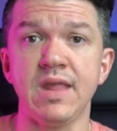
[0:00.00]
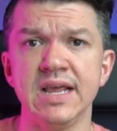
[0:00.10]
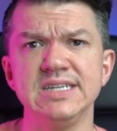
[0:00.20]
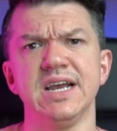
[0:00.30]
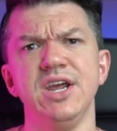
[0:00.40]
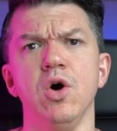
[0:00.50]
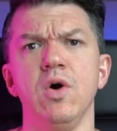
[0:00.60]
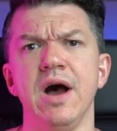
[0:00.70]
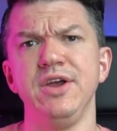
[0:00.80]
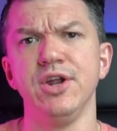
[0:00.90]
He's like,
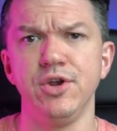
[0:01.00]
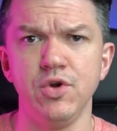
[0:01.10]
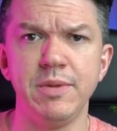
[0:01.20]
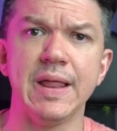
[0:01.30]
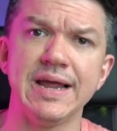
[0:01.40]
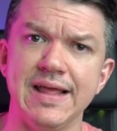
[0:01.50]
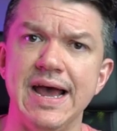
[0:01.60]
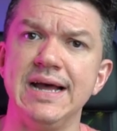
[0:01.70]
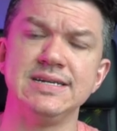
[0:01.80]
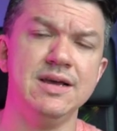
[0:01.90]
yo, how are you going to do me like
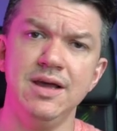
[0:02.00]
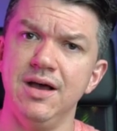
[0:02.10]
that?